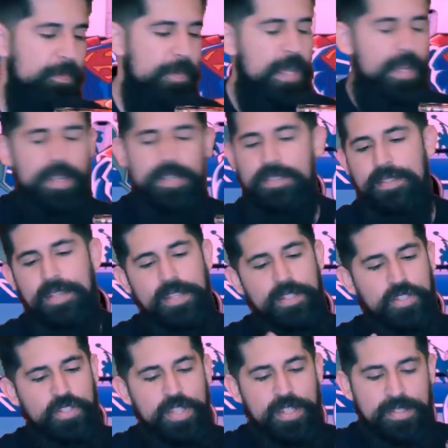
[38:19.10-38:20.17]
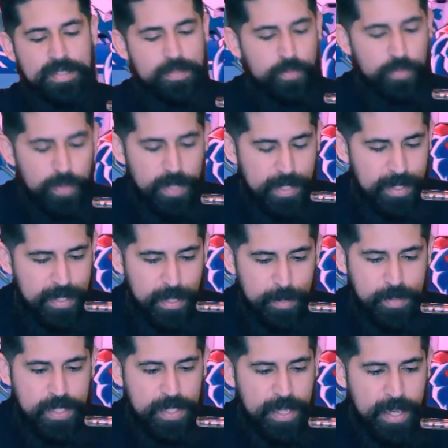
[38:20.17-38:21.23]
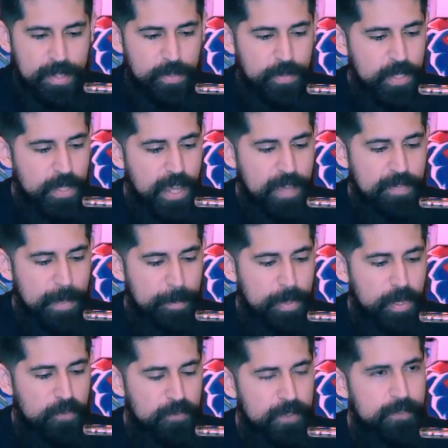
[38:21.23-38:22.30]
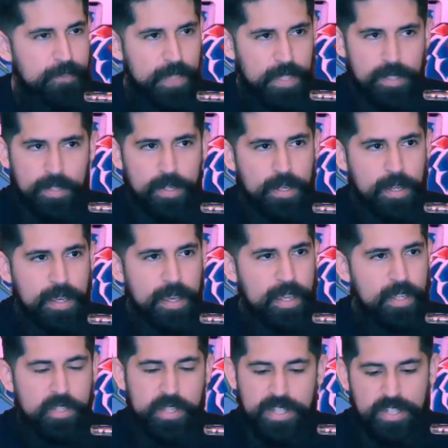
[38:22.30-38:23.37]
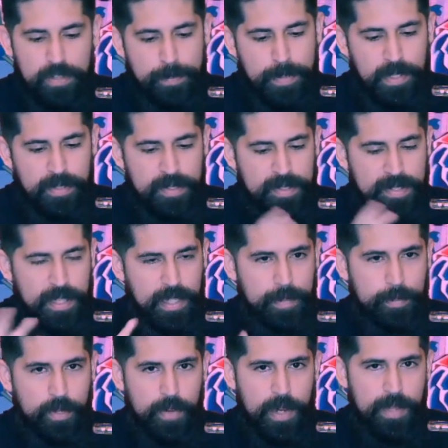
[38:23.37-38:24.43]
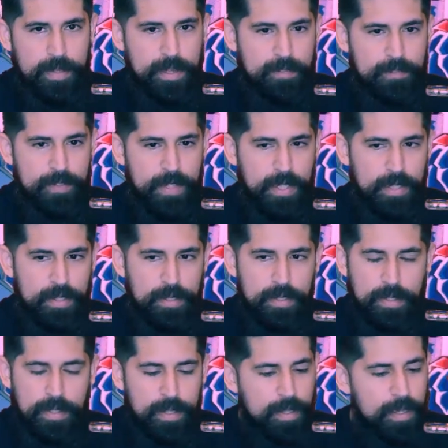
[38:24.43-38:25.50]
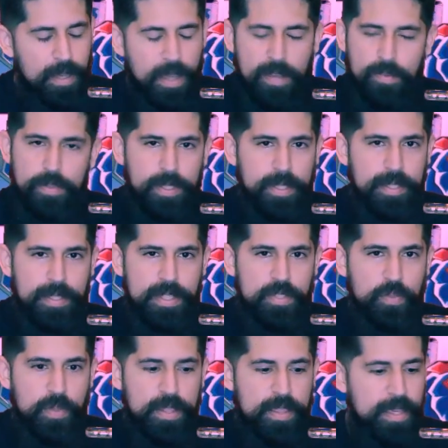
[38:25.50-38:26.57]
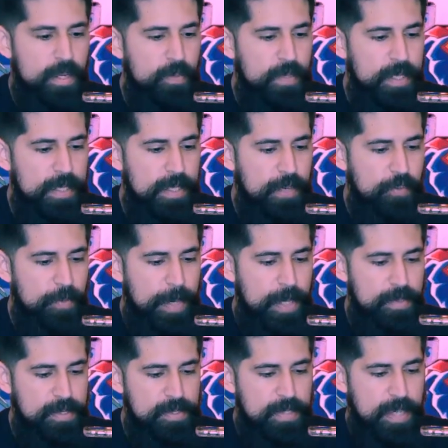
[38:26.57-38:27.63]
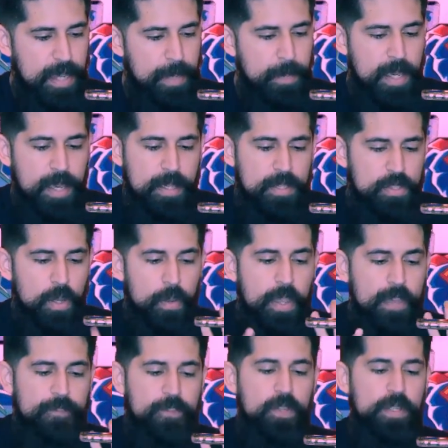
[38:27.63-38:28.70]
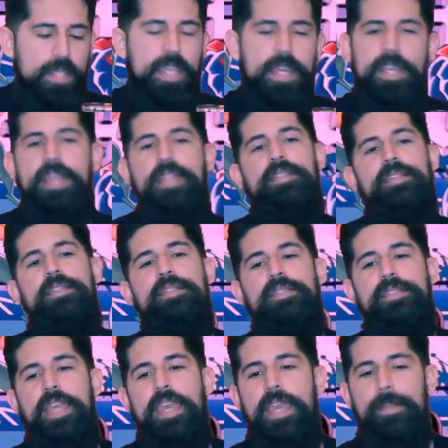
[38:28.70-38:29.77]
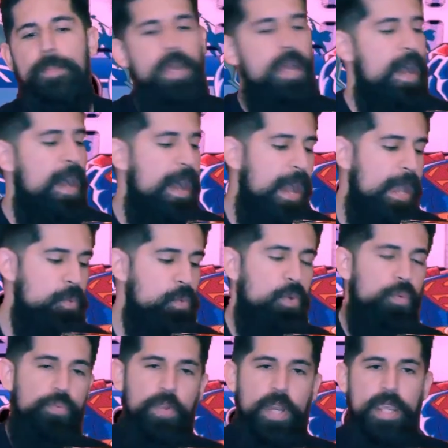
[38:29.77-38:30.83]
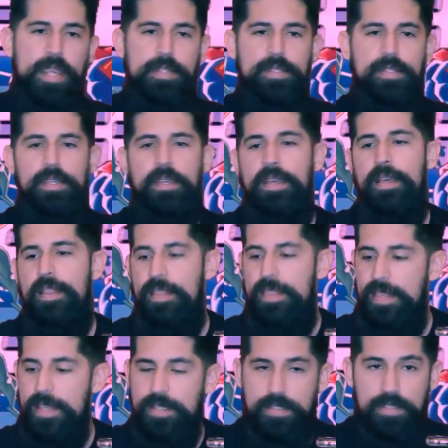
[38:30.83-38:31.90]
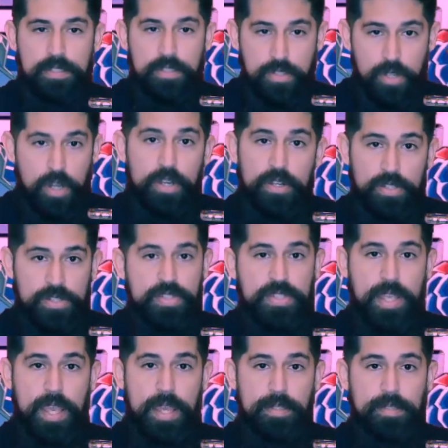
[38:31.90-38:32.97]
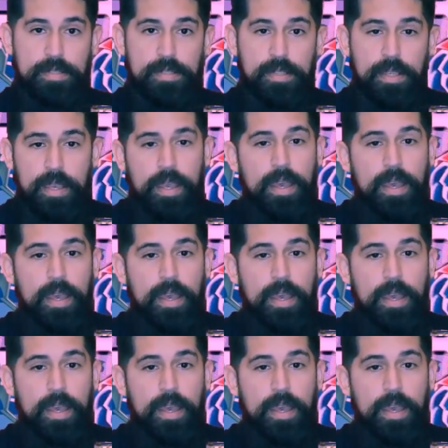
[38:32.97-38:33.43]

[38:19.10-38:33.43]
Man, it just really comes together when you have that perfect figure and you can just build a team around that figure. That's one thing I really love about this game. So if you're getting into this game, I will rate this starter set